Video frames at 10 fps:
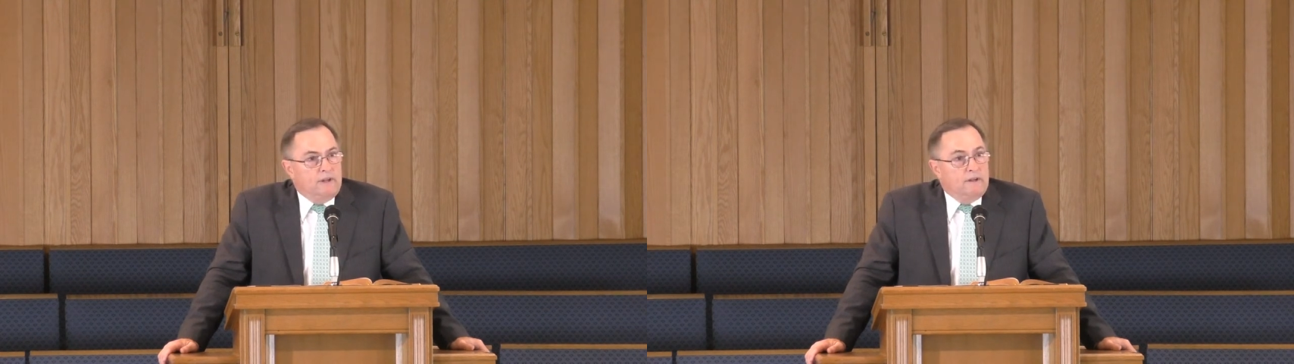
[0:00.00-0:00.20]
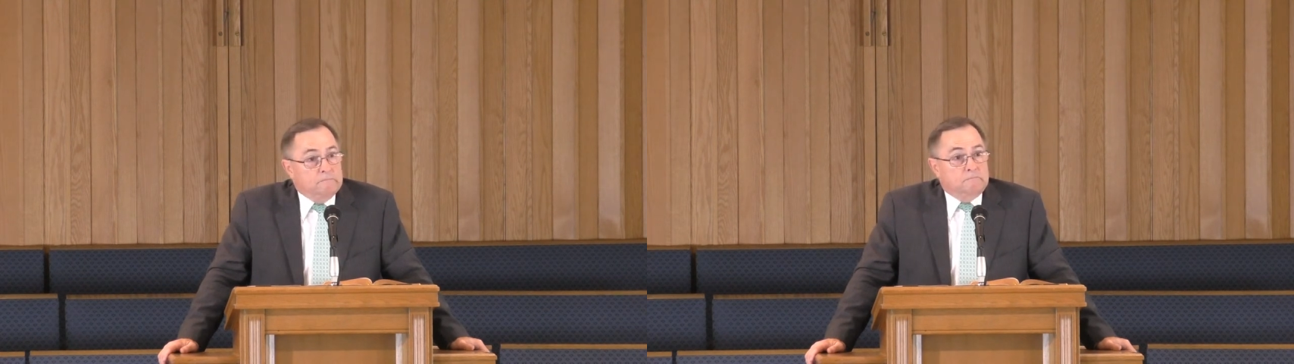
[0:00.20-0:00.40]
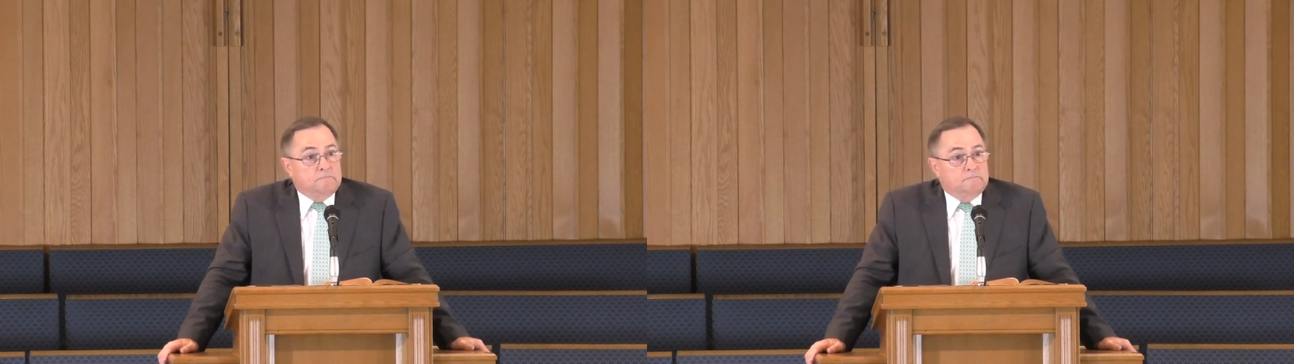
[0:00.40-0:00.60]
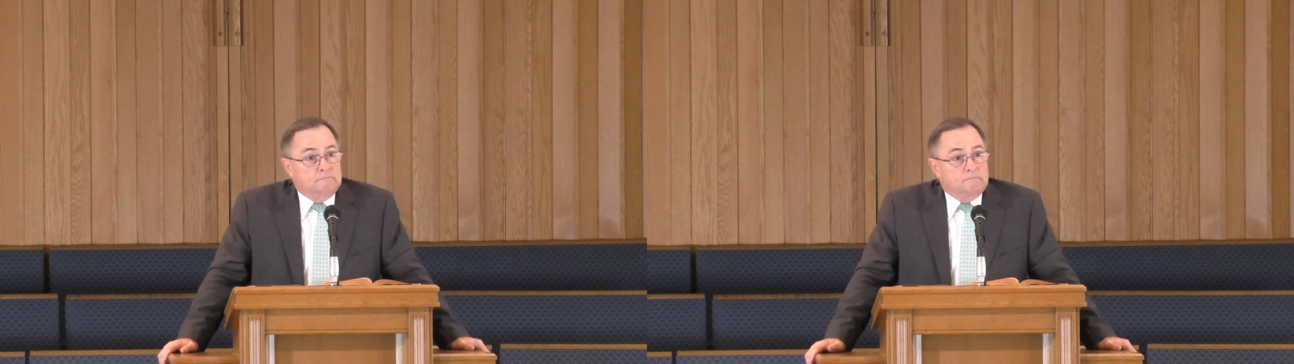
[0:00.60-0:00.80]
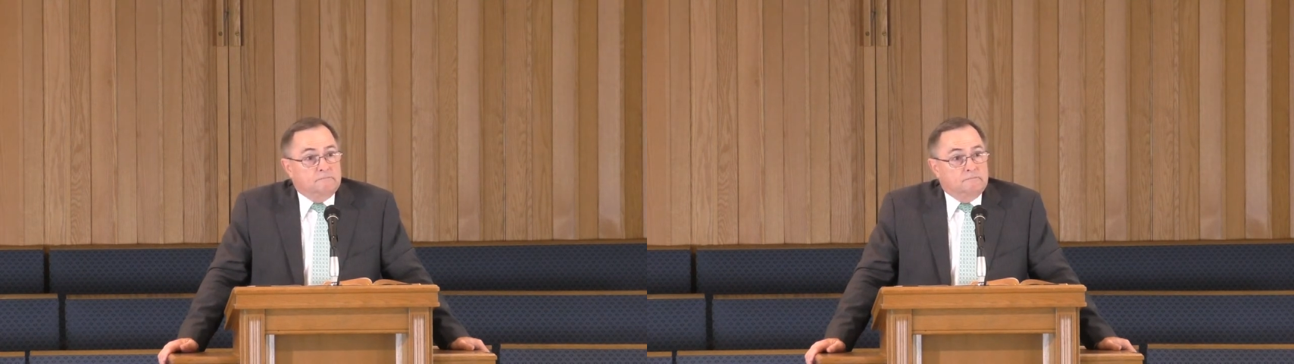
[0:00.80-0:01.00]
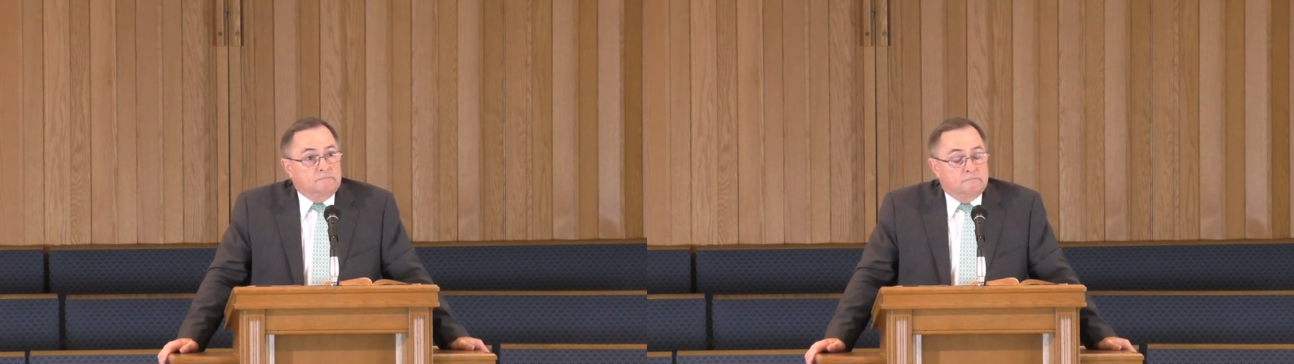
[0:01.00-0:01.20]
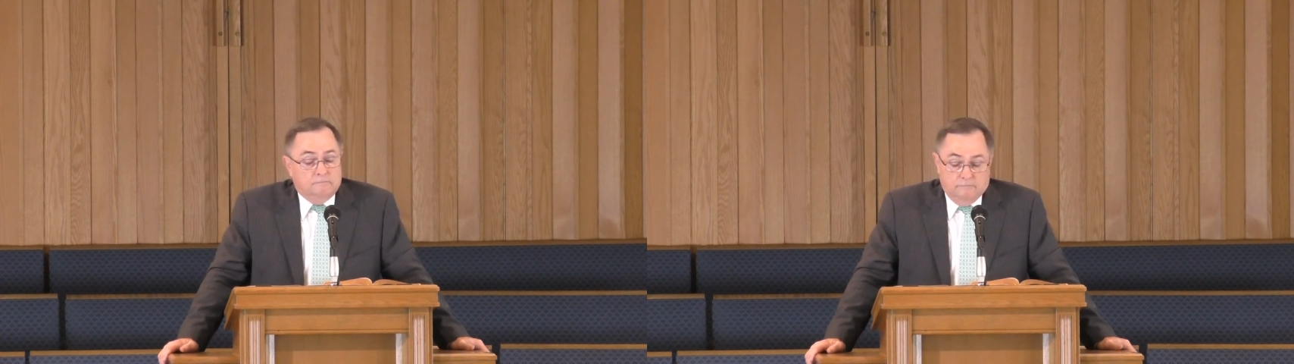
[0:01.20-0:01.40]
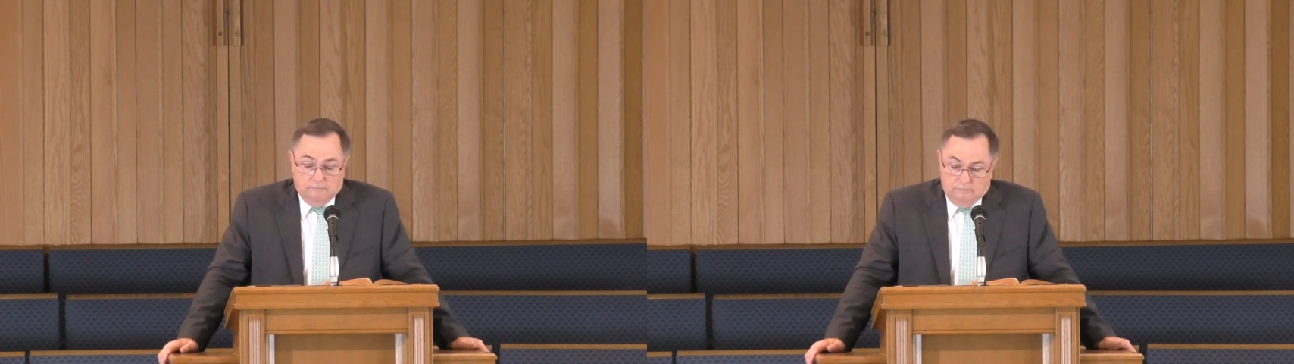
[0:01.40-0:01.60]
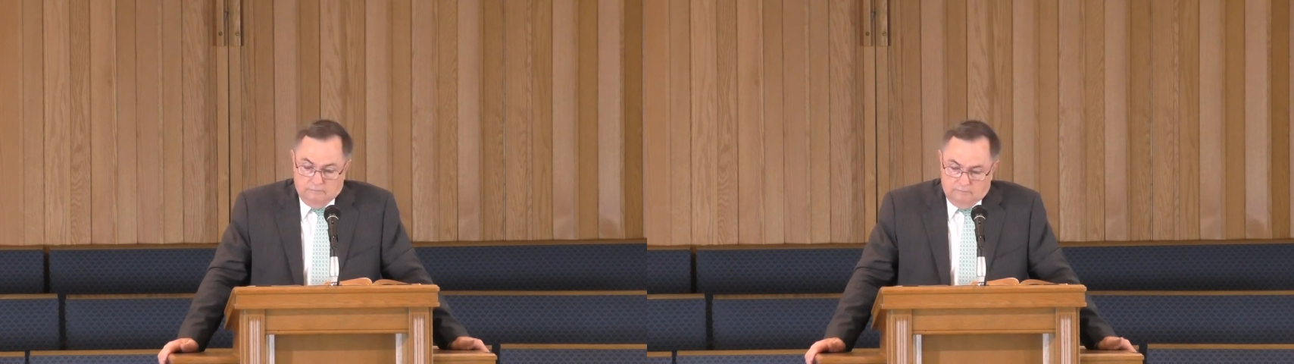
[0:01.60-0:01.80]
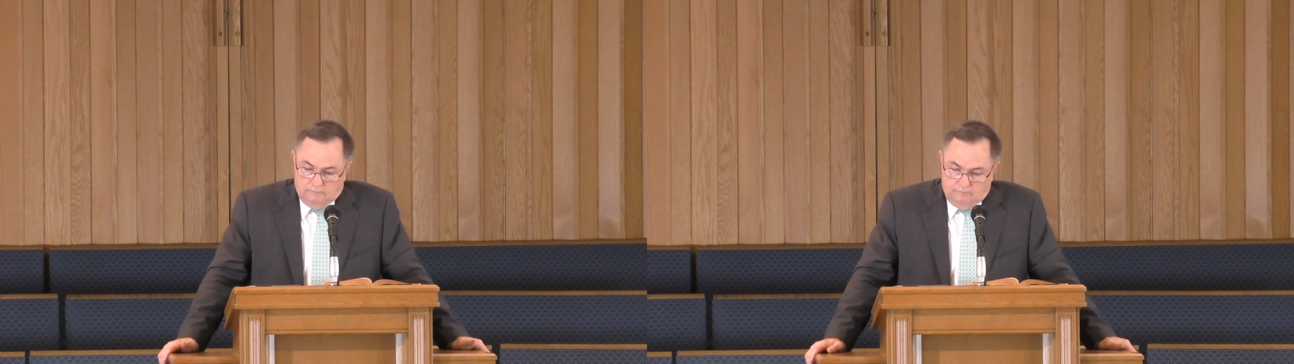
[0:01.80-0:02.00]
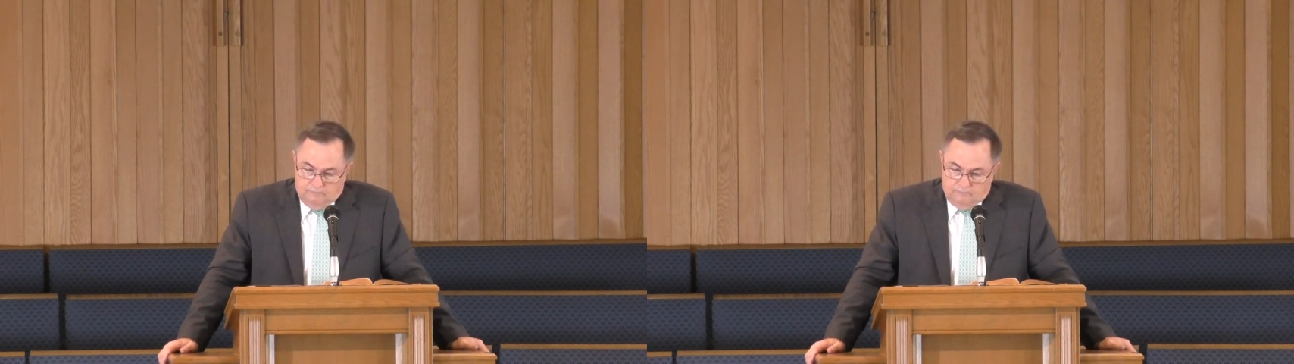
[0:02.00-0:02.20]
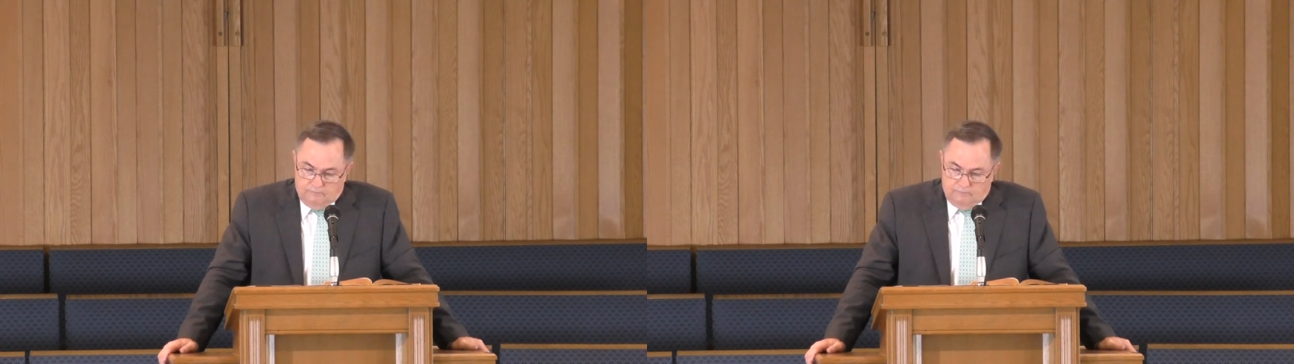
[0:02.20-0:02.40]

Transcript: [no speech]